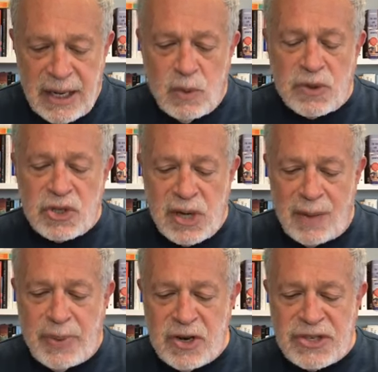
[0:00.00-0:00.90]
will
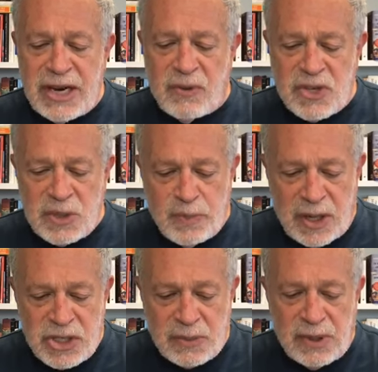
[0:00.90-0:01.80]
stop his
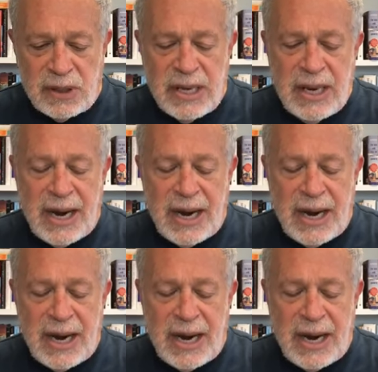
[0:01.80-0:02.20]
irresponsible